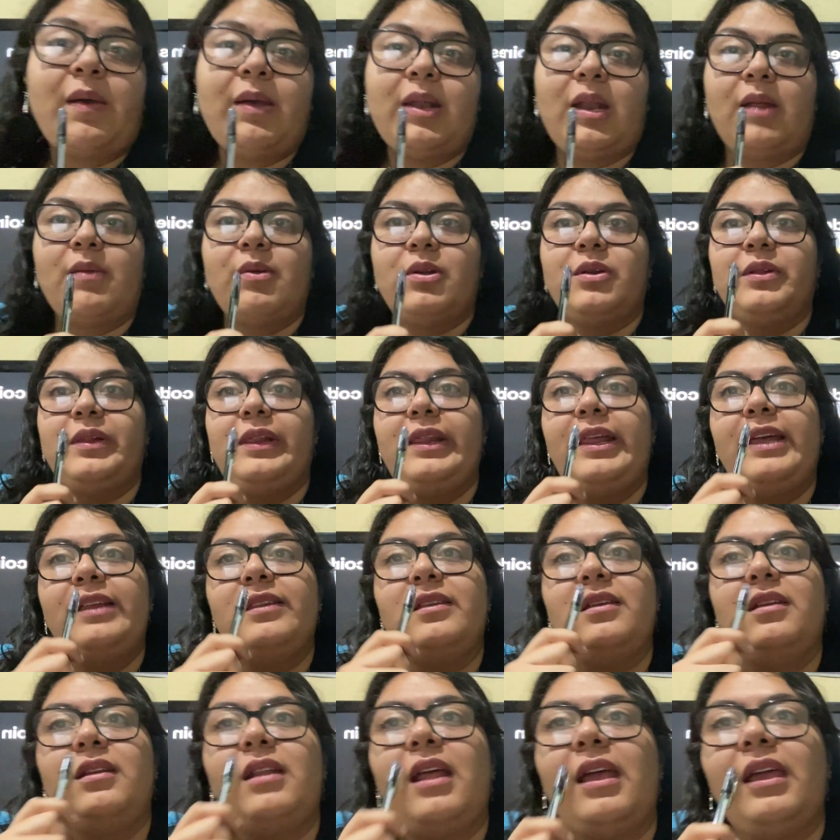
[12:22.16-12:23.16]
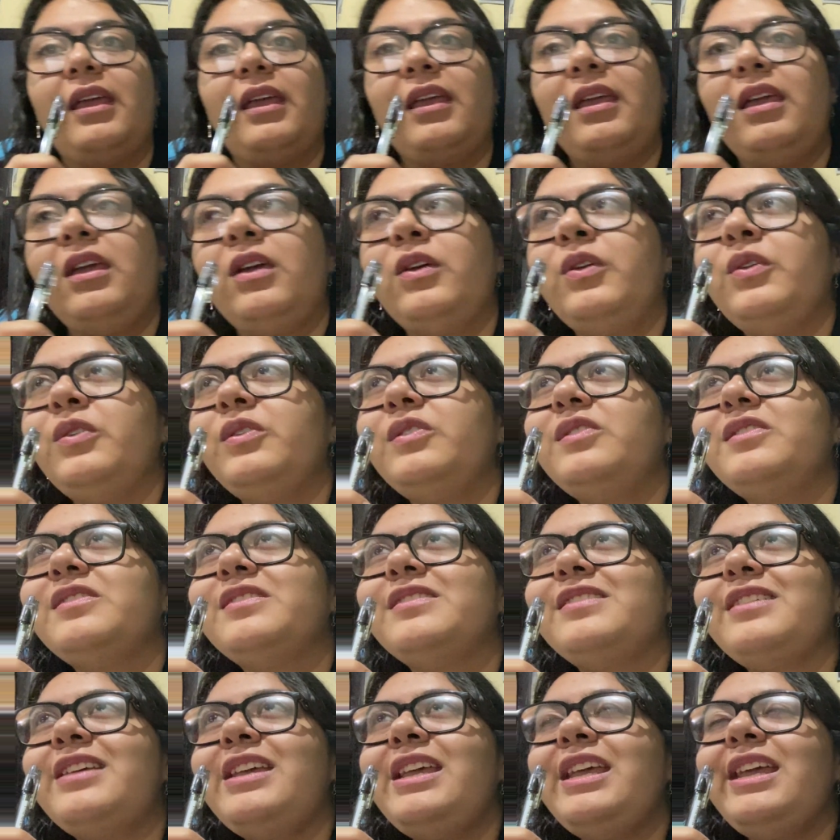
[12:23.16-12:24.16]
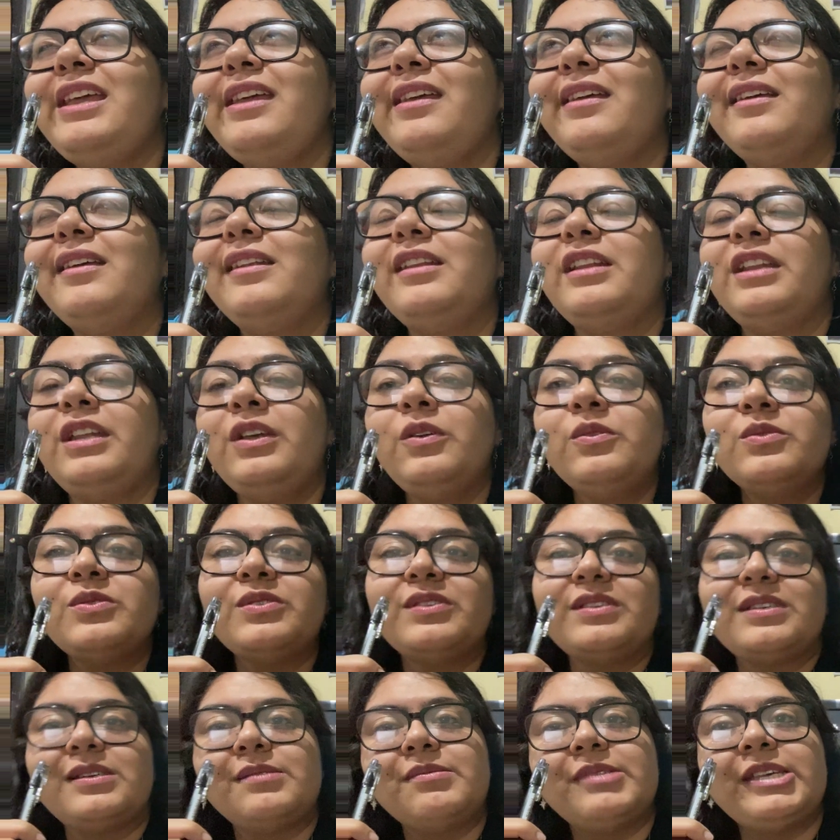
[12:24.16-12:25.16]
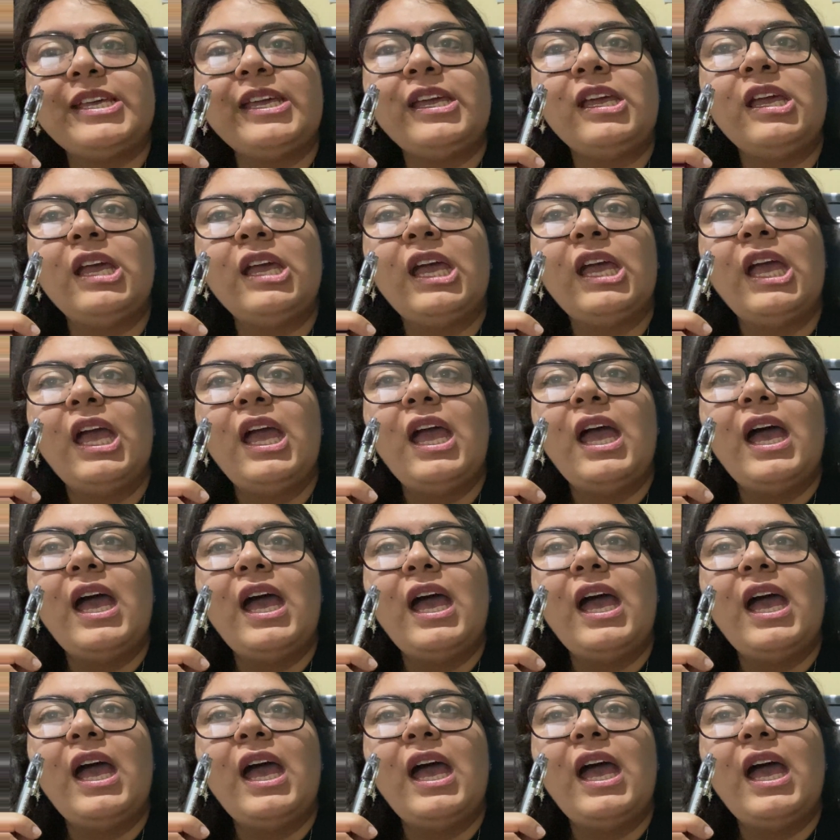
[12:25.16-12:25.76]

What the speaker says: never relented. Like, he couldn't see new sibling